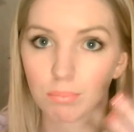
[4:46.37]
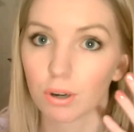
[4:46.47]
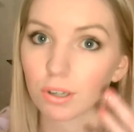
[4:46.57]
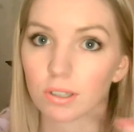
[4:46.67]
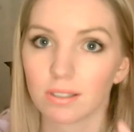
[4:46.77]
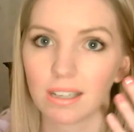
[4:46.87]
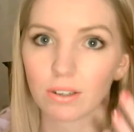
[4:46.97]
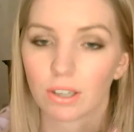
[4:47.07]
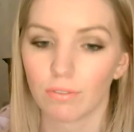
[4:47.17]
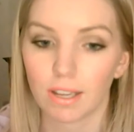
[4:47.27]
products sitting
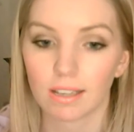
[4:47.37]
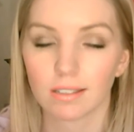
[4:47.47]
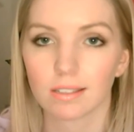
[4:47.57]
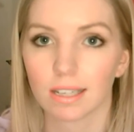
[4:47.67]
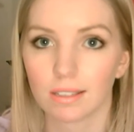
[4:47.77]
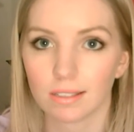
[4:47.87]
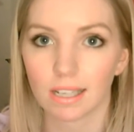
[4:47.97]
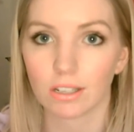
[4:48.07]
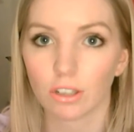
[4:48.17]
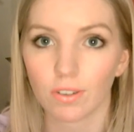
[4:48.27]
on your face, it's like
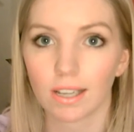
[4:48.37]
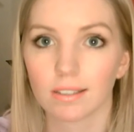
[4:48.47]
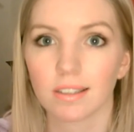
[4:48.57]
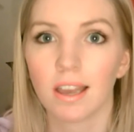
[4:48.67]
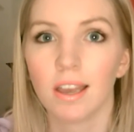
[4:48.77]
stained your face.